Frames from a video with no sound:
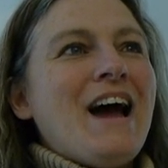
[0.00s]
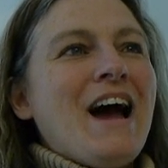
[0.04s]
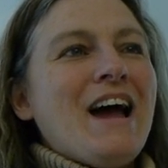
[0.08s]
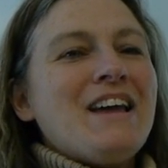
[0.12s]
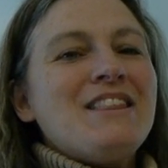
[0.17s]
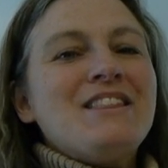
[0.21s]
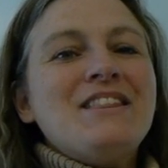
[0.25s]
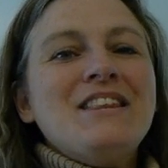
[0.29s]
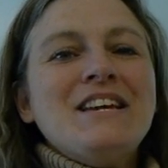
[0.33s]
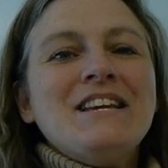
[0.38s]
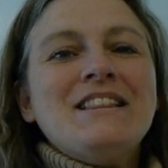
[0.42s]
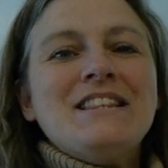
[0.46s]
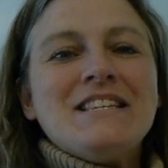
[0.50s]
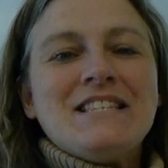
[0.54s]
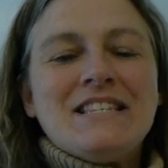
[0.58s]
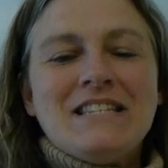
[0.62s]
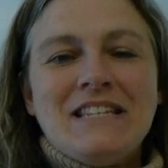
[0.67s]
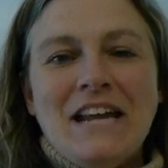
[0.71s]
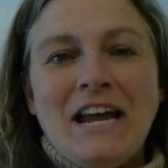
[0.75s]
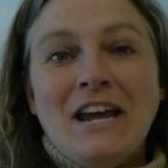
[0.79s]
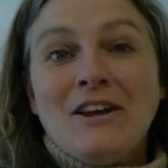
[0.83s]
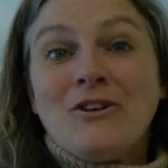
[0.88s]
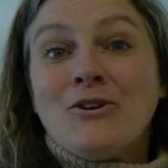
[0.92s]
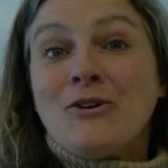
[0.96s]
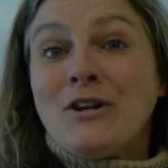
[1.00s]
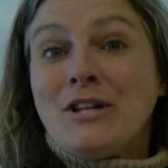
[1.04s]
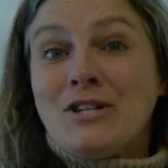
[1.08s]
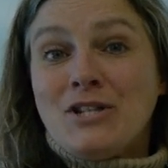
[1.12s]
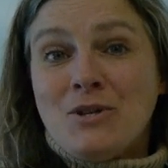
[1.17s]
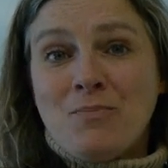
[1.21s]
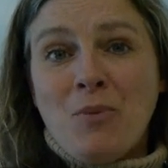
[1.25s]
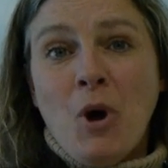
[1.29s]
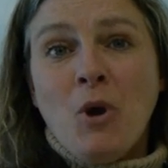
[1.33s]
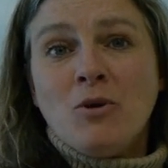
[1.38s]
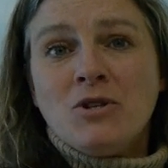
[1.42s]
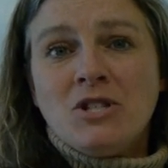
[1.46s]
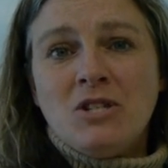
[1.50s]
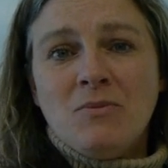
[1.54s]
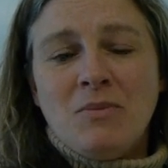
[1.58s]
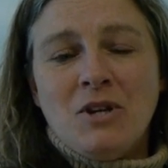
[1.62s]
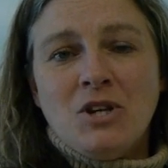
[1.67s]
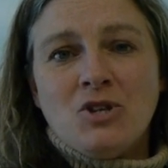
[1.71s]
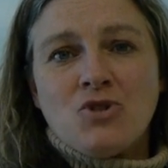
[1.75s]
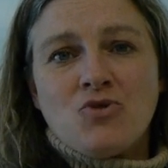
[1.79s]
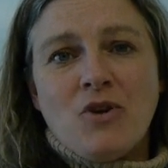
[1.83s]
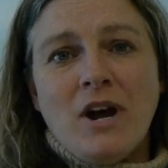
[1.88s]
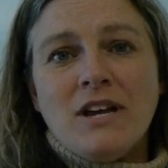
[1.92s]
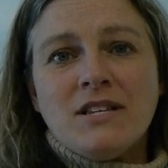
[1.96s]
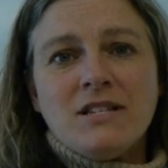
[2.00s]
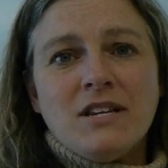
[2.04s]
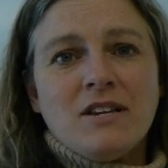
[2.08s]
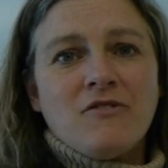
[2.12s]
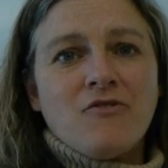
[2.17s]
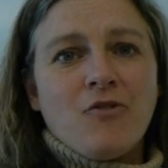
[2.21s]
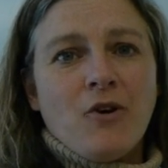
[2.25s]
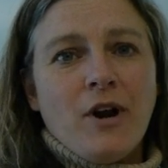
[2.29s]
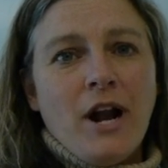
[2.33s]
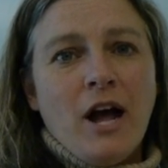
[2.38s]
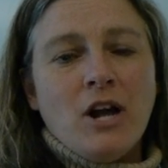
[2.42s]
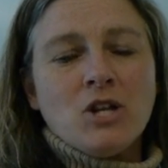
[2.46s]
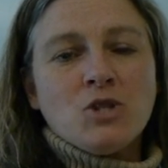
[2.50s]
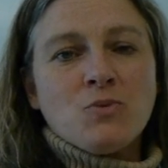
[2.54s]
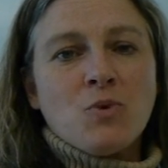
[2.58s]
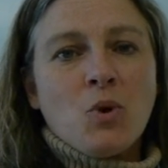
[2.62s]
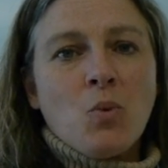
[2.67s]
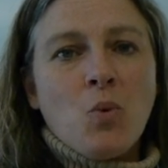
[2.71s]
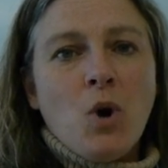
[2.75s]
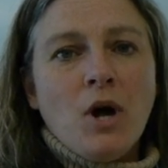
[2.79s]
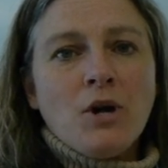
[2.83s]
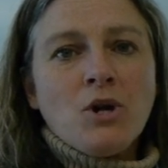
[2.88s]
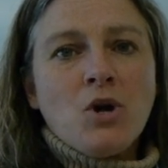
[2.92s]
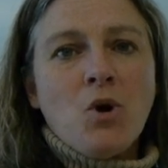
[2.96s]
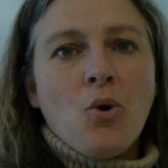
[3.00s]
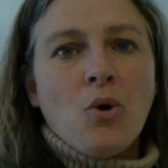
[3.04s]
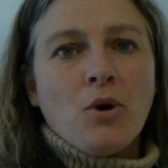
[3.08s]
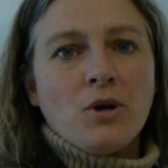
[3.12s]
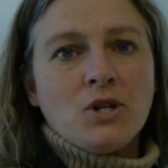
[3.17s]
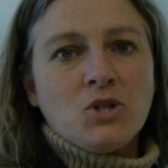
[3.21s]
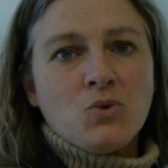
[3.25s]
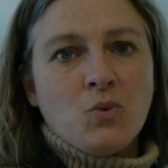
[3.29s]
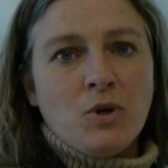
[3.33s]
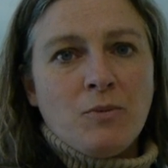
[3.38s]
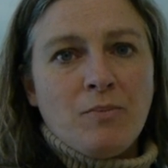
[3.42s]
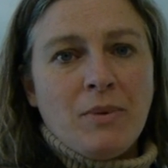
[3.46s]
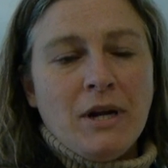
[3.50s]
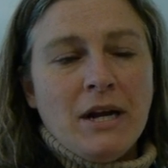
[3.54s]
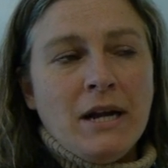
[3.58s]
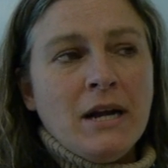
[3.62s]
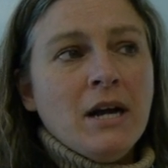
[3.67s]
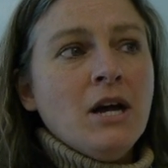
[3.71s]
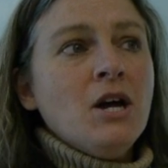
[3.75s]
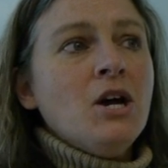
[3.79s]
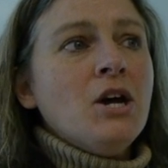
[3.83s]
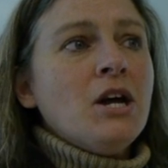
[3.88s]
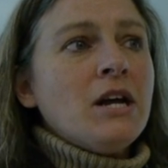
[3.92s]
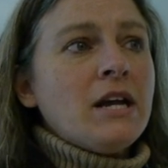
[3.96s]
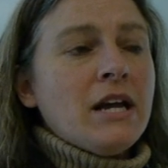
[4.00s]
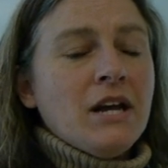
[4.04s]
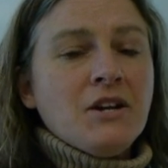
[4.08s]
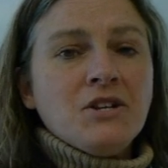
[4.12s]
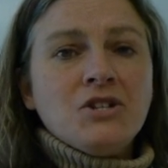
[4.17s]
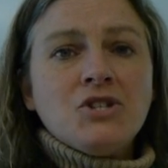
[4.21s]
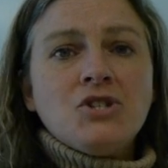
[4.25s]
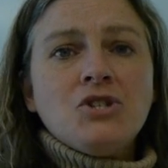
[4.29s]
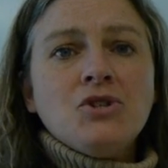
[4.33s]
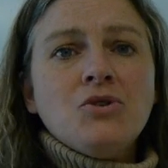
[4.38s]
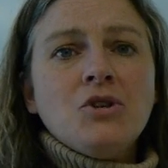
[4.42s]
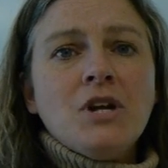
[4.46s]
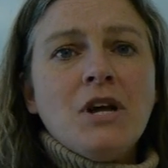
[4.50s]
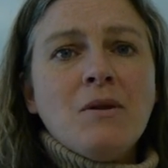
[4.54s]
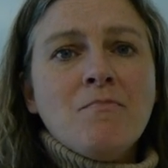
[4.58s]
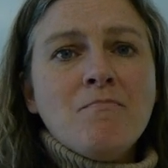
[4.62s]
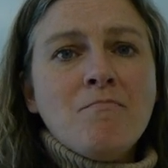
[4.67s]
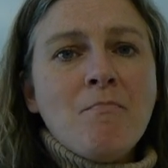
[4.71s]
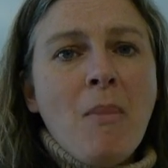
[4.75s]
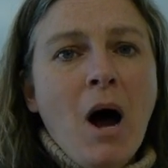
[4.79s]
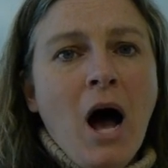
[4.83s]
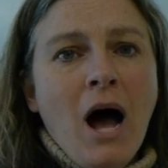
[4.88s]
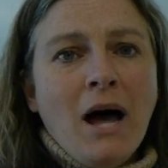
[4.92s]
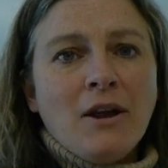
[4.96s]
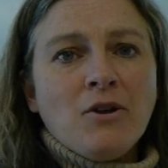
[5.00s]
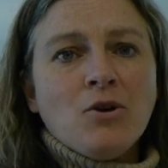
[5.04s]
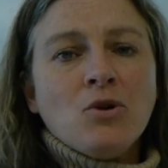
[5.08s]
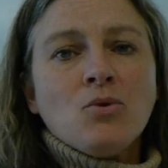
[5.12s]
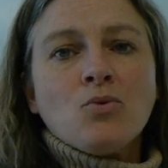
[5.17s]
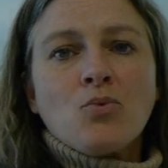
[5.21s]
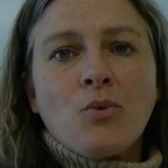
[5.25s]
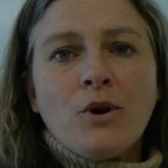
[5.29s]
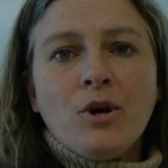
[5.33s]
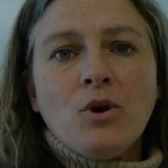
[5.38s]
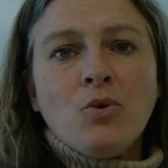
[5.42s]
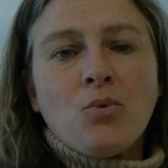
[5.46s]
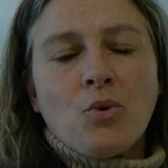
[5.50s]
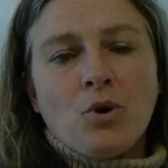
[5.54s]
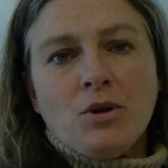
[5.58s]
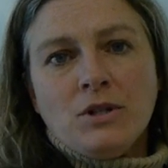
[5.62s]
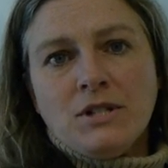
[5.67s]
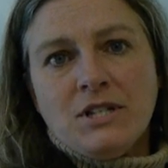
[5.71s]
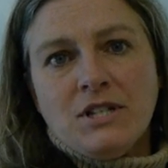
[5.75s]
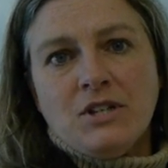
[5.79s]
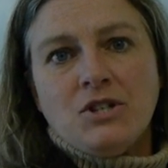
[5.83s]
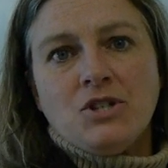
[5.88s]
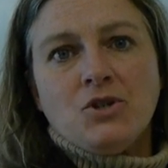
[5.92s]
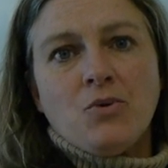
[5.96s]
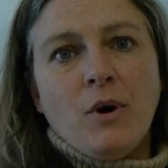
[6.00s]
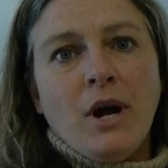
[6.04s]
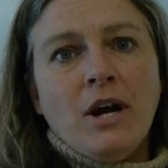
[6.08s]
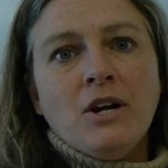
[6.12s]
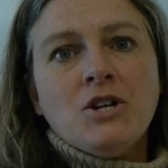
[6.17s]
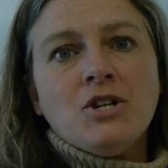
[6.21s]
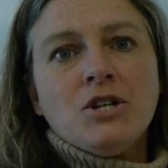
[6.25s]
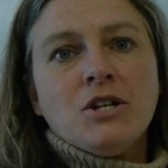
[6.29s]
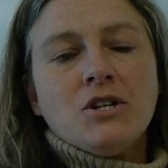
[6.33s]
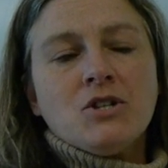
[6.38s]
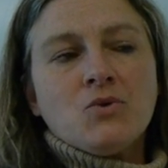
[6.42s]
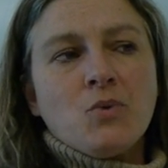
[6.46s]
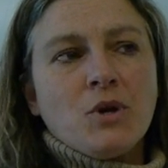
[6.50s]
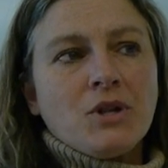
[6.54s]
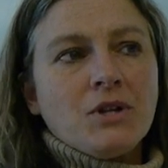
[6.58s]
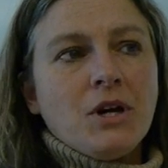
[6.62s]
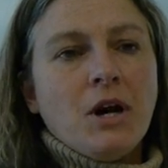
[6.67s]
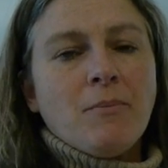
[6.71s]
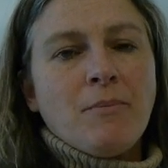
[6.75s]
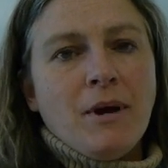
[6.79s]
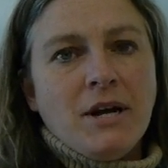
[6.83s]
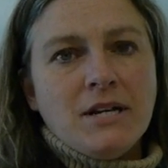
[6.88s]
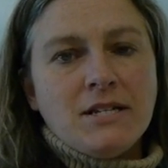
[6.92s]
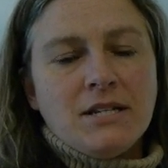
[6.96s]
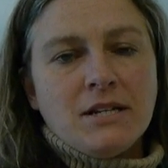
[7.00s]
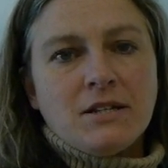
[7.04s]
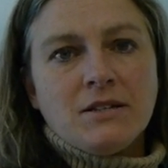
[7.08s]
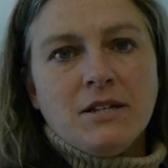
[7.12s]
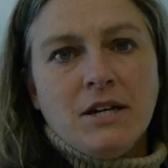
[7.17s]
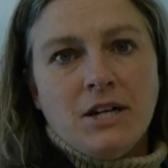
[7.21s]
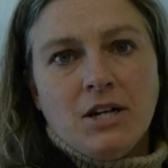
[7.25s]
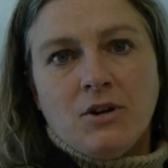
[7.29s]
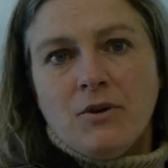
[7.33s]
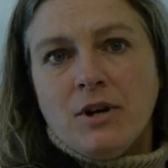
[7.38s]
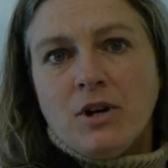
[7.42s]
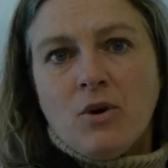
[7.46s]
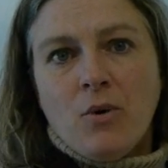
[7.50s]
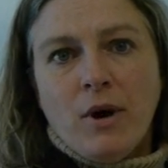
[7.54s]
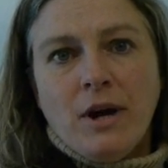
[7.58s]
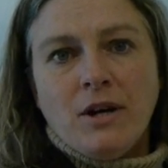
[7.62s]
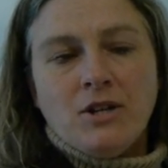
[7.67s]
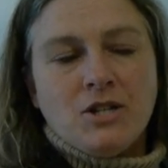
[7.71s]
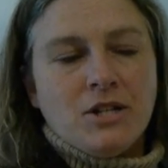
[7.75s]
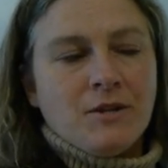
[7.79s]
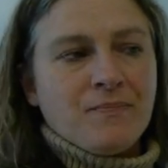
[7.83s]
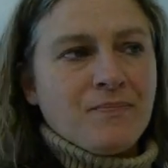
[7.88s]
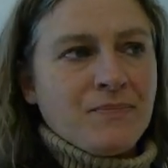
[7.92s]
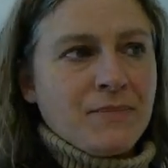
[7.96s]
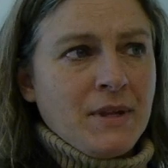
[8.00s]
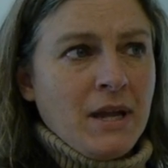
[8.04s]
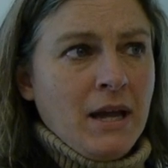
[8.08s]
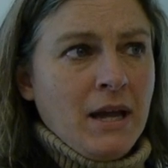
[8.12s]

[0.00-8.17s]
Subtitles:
I think the standard it's supposed to be addressing for an Algebra 1 course would be, can a student model real-world situations with a basic linear equation?